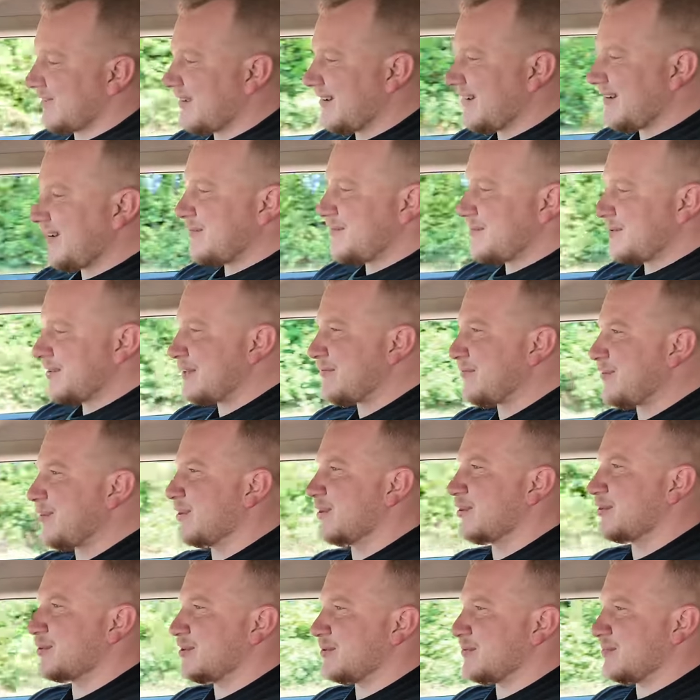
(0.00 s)
Oh, we definitely
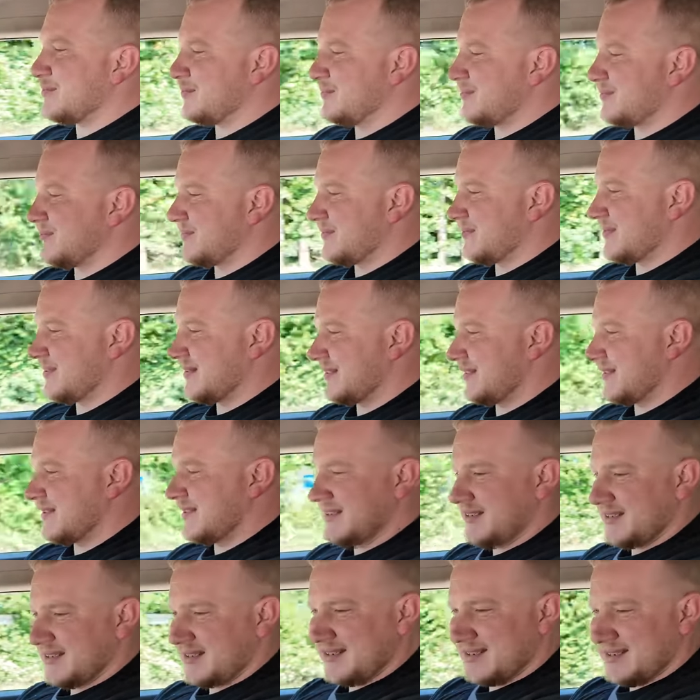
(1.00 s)
got some
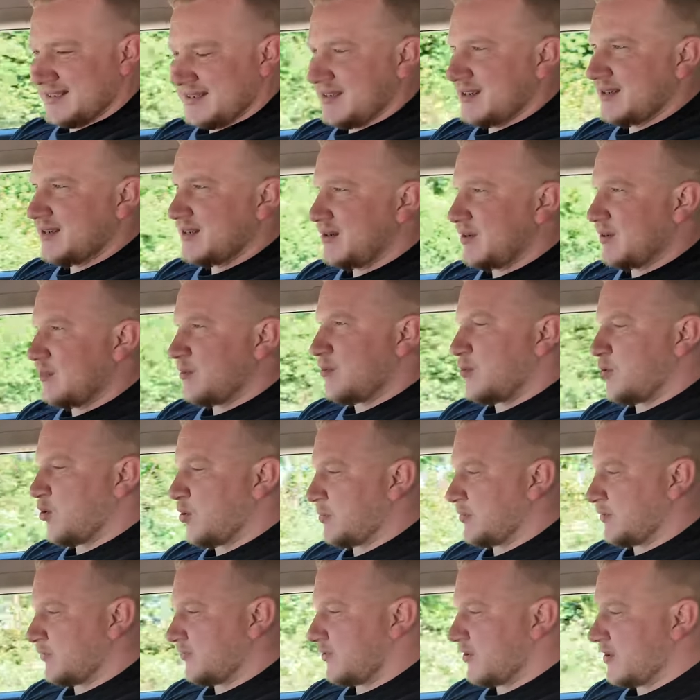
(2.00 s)

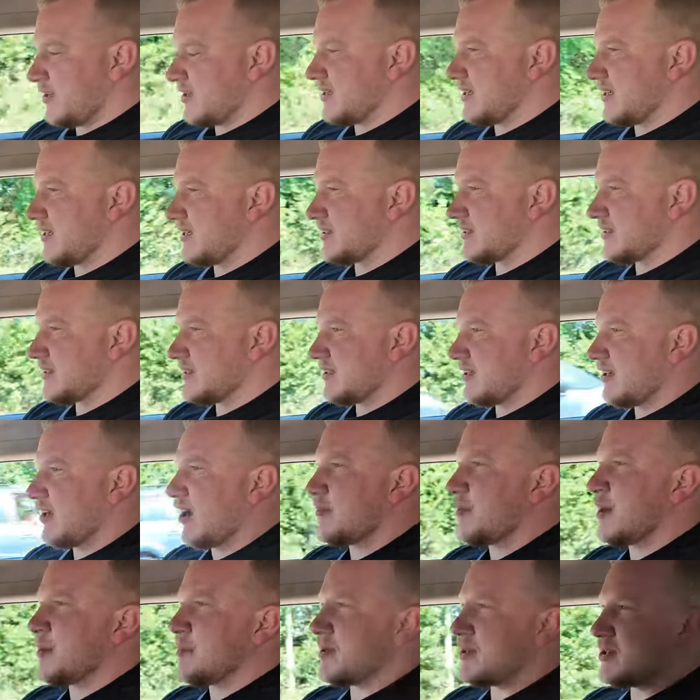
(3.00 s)
warped front discs.
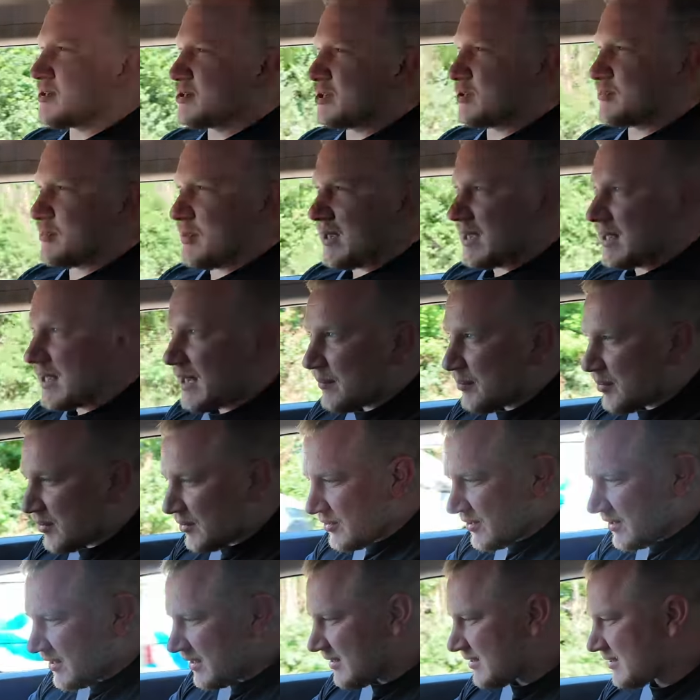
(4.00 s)
Or maybe it's just picking up
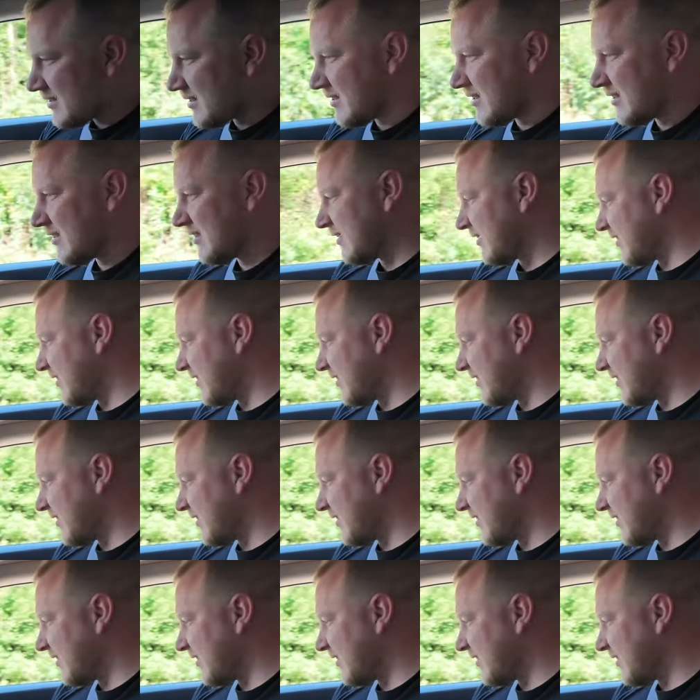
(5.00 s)
on these